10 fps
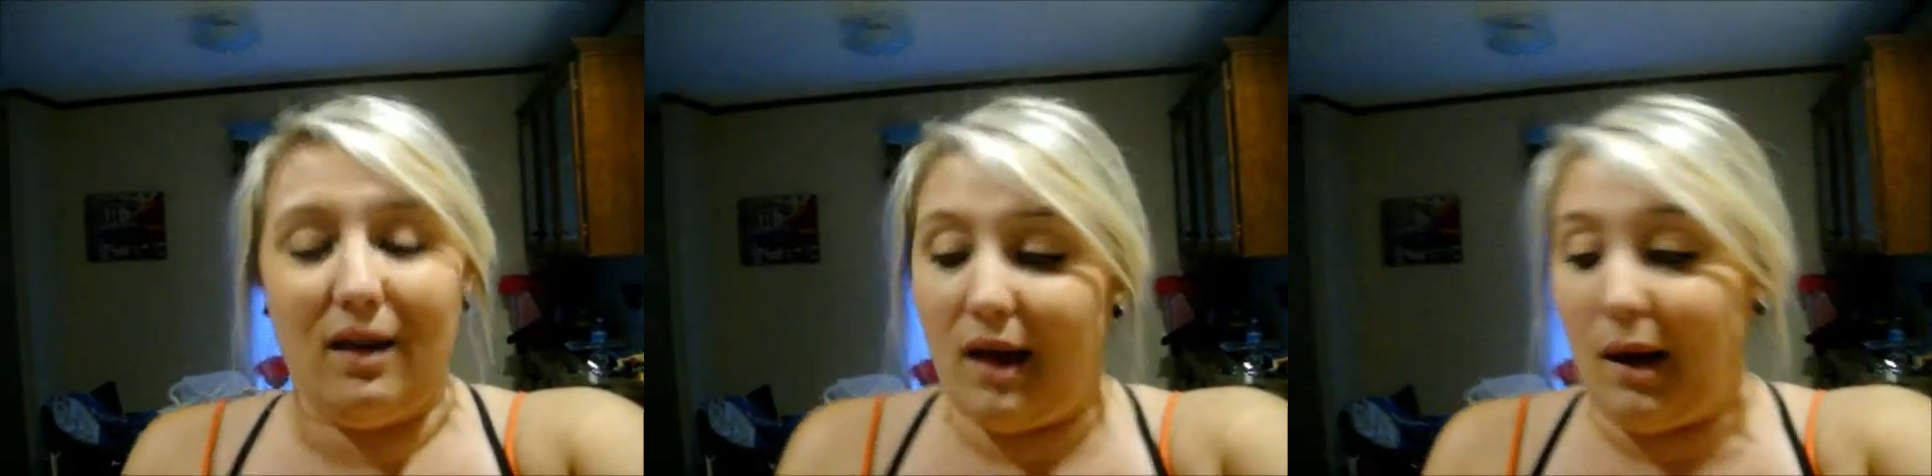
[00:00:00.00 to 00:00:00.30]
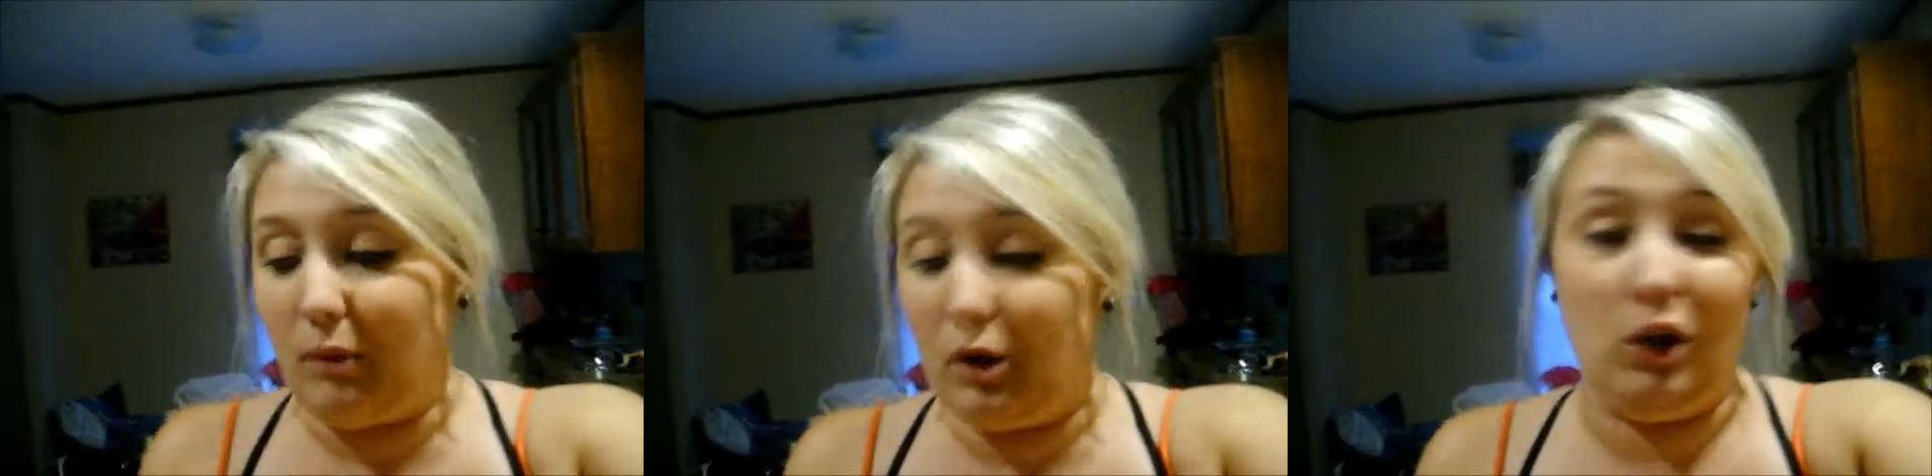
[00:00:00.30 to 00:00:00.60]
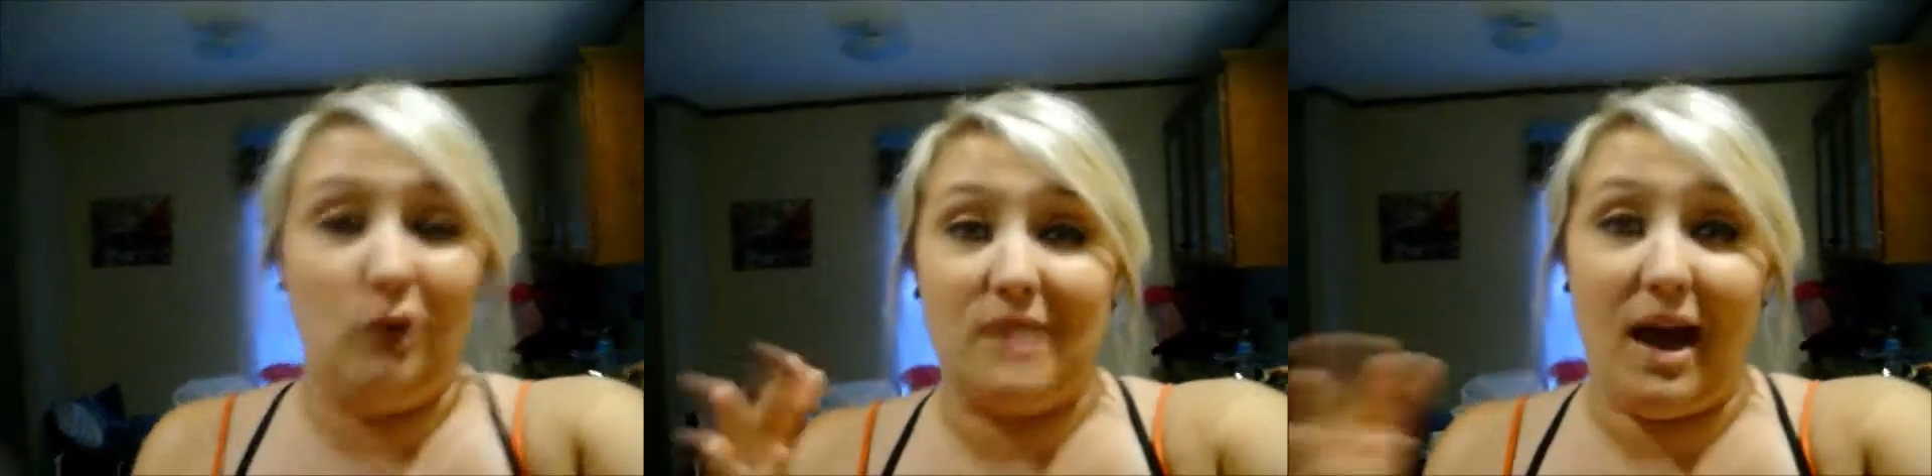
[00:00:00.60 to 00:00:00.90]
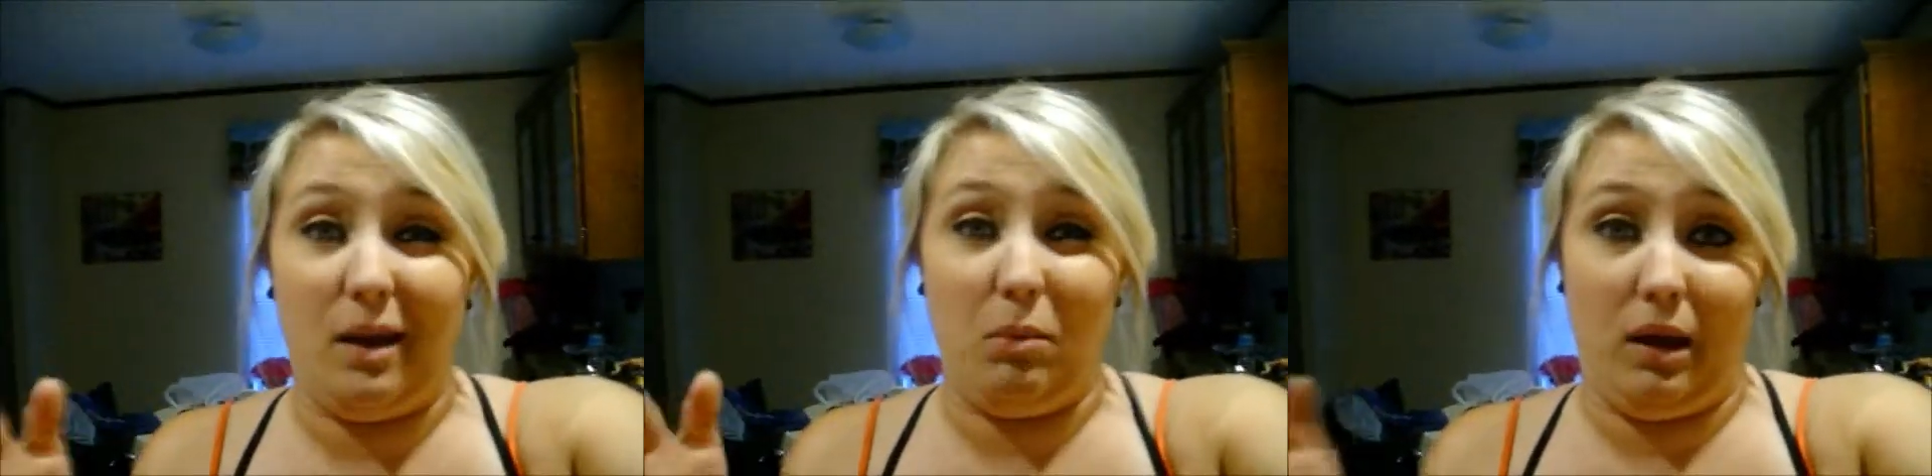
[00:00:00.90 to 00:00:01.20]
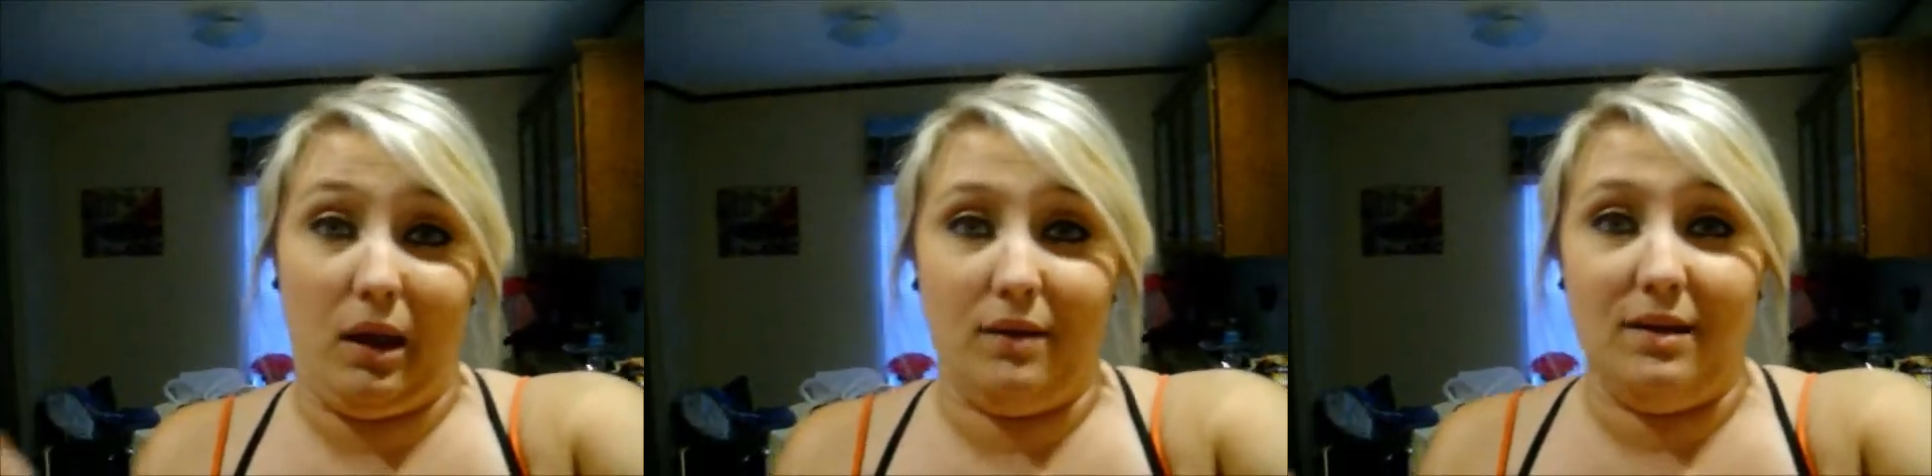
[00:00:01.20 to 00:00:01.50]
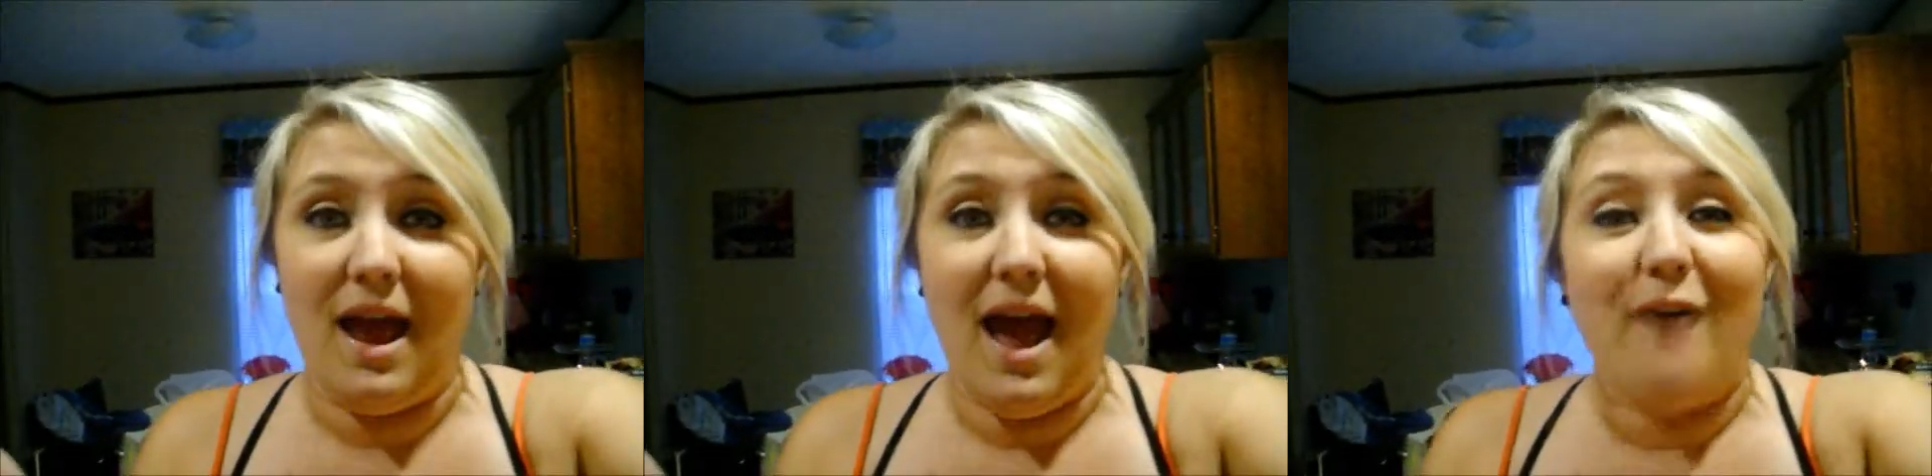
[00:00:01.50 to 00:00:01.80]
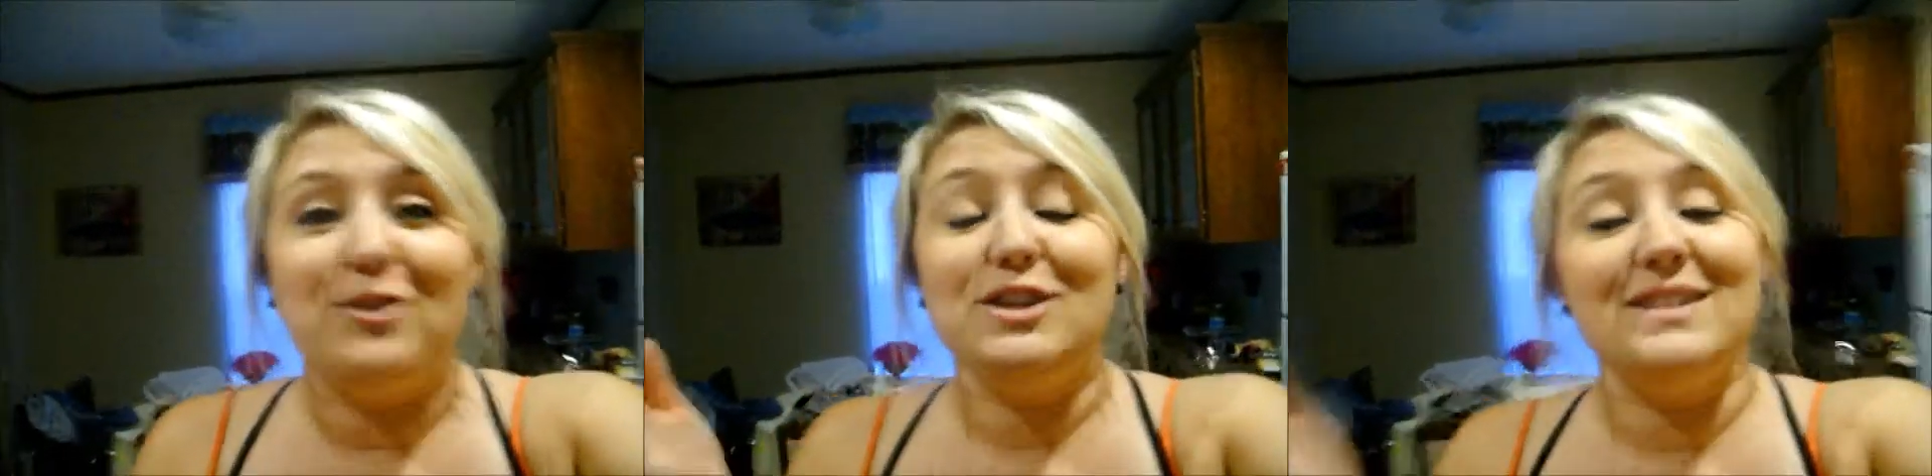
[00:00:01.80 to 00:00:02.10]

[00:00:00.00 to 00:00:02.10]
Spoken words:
I'm going to use that in a minute. I was just